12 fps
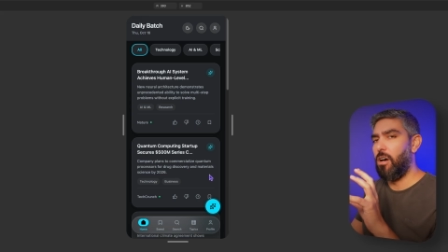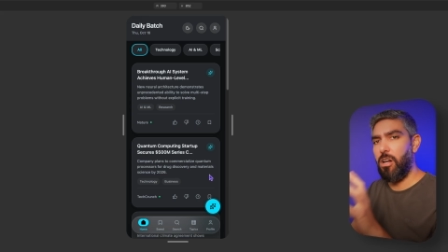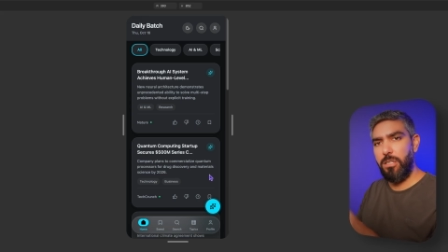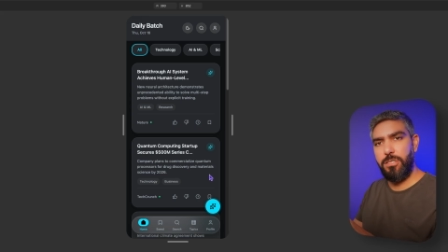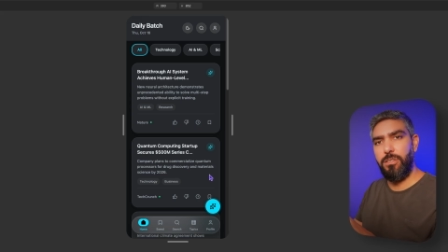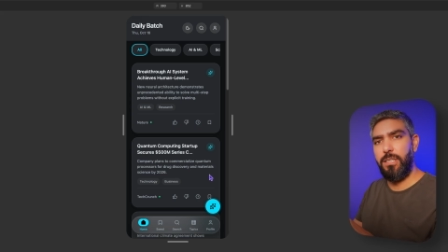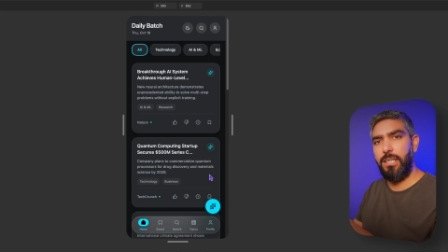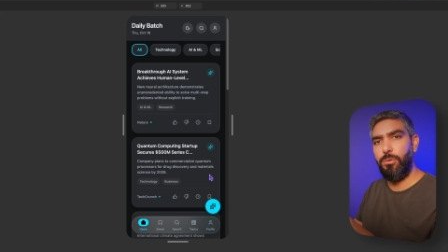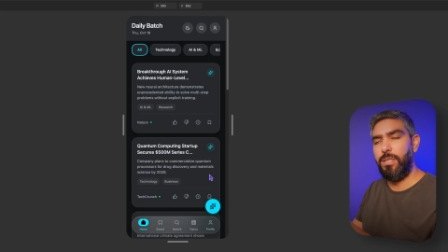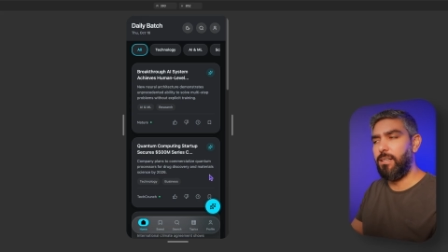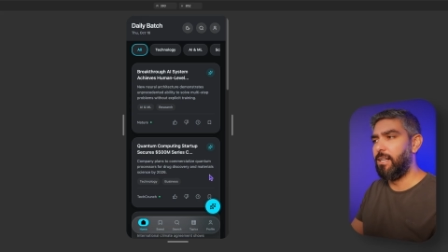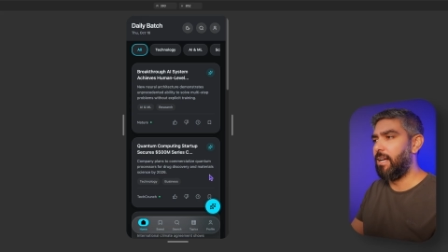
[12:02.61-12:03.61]
Also
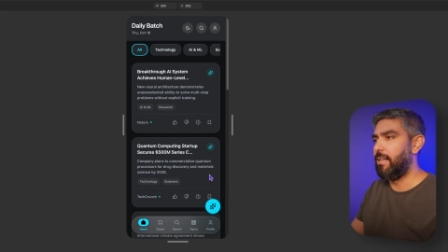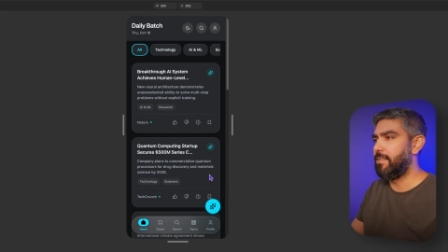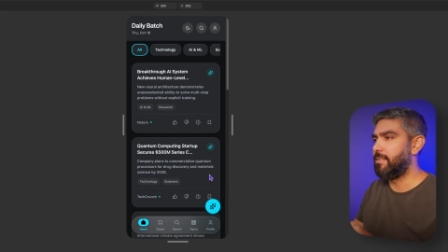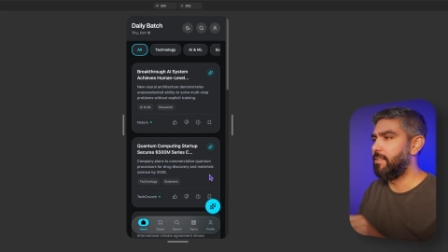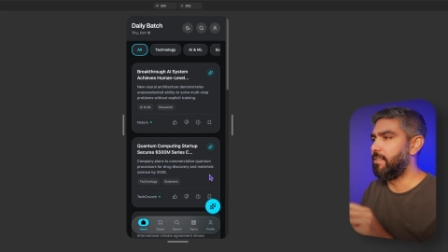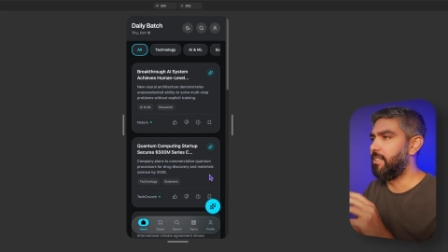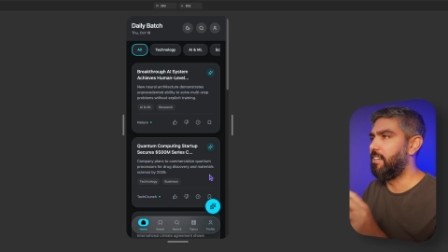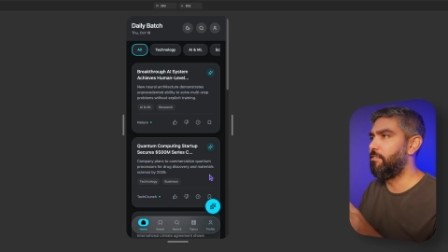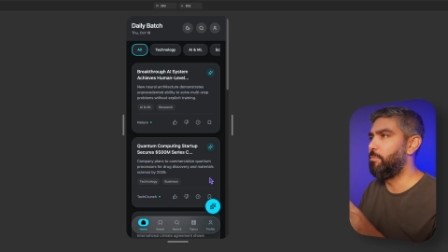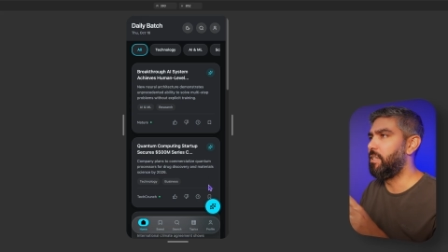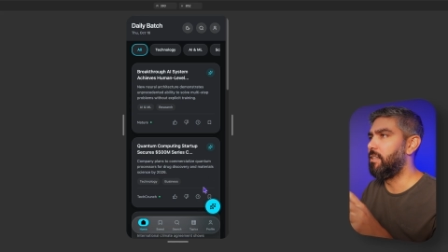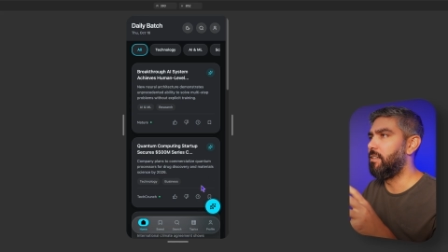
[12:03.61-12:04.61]
liquid glass
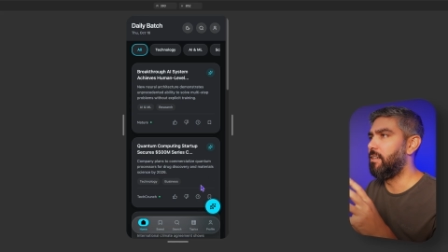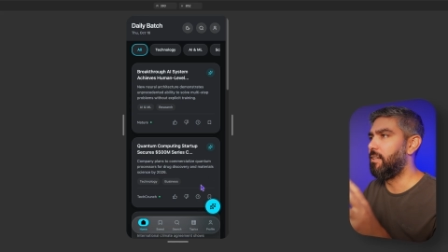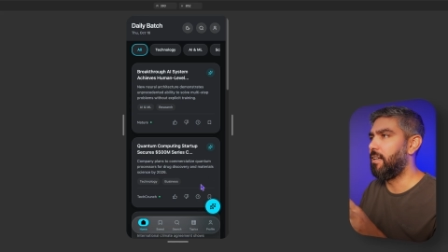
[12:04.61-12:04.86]
gave me a